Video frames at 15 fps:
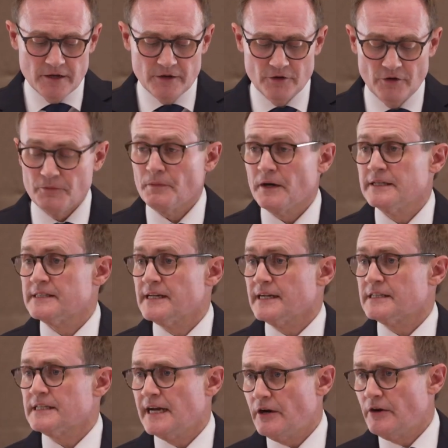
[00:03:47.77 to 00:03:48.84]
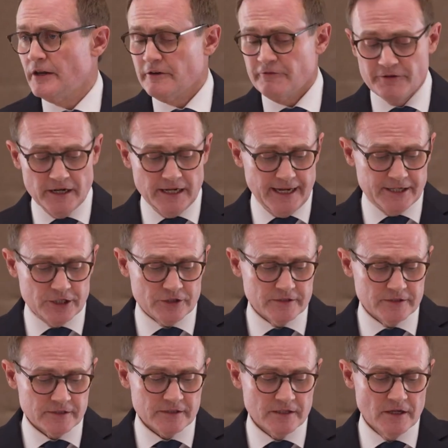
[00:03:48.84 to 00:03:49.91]
not by sectarian
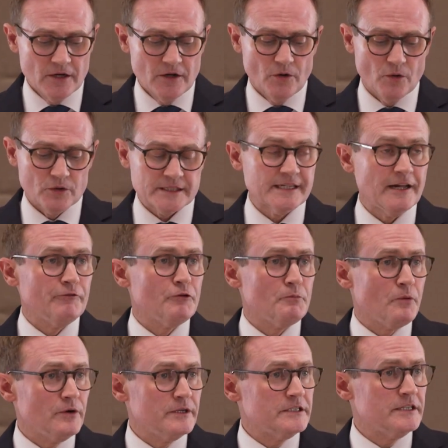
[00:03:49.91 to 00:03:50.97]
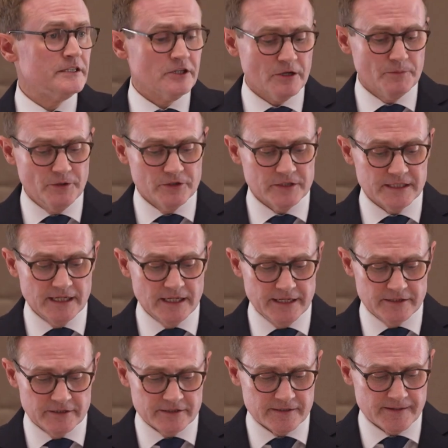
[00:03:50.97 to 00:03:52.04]
affiliations or self-appointed community
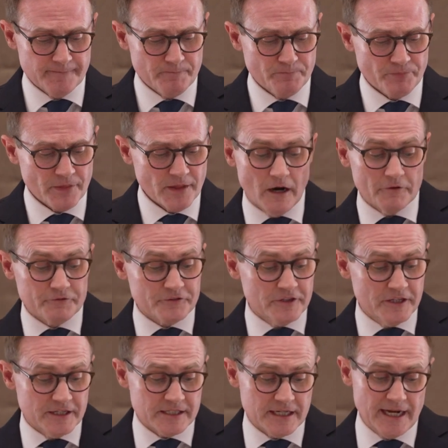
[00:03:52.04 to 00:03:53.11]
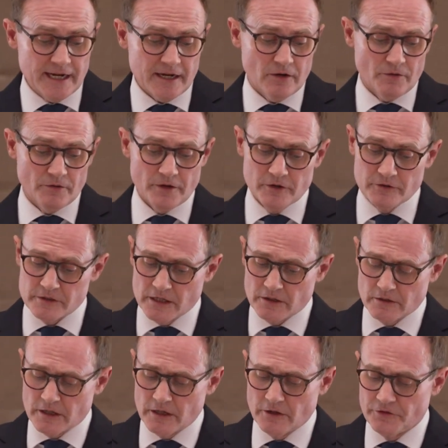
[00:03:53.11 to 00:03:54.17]
leaders. After the attack on those
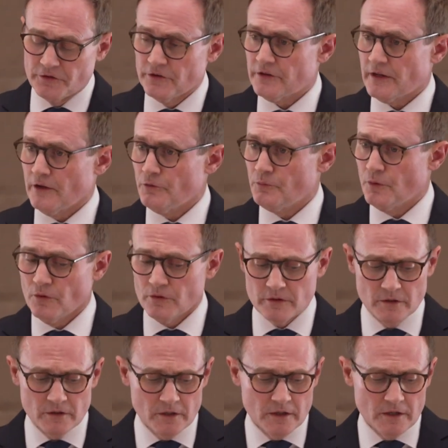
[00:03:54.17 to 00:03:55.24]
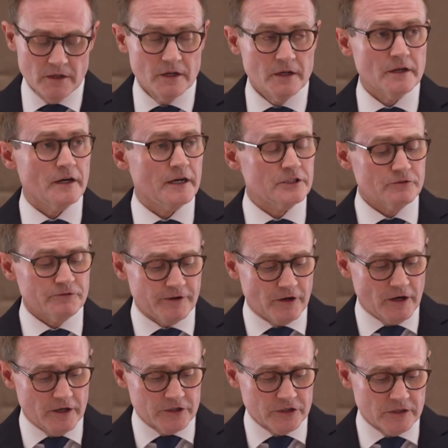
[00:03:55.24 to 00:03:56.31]
little girls in Southport, Nigel
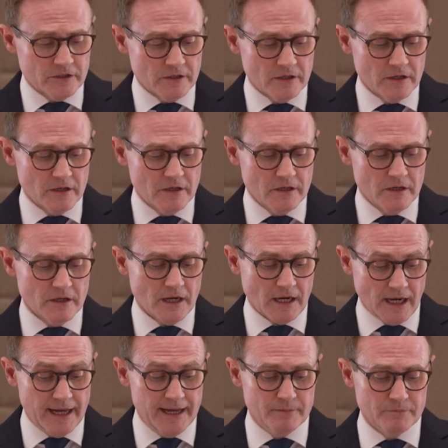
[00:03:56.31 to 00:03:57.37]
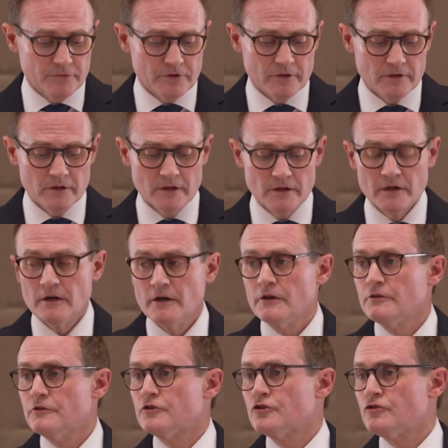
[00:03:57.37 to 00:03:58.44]
Farage claimed
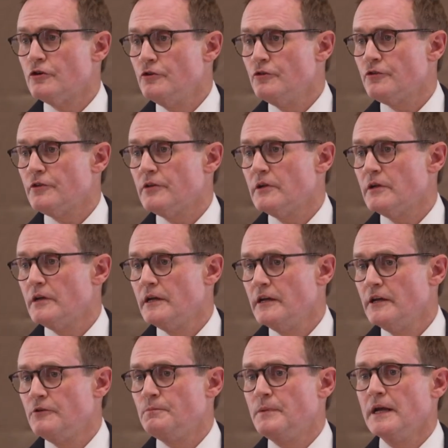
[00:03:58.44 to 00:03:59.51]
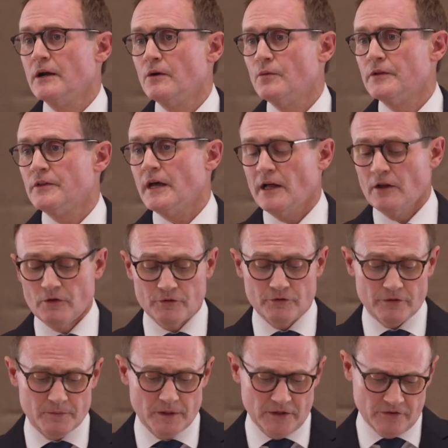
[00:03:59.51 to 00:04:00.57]
the truth is being withheld
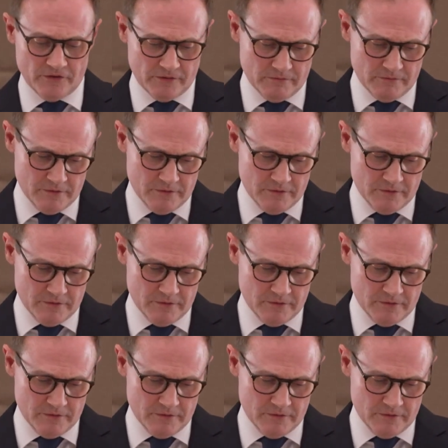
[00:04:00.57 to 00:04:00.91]
from us.